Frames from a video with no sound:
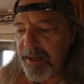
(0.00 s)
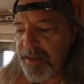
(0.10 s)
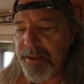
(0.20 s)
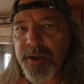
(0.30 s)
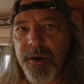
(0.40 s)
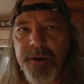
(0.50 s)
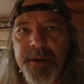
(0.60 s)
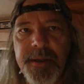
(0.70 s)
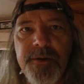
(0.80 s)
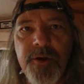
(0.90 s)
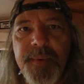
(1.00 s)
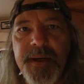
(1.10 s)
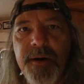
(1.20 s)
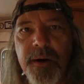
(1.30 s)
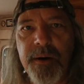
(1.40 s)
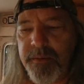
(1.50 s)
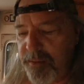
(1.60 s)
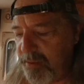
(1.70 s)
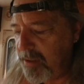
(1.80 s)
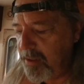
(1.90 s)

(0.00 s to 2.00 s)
I got his card and he told me to call.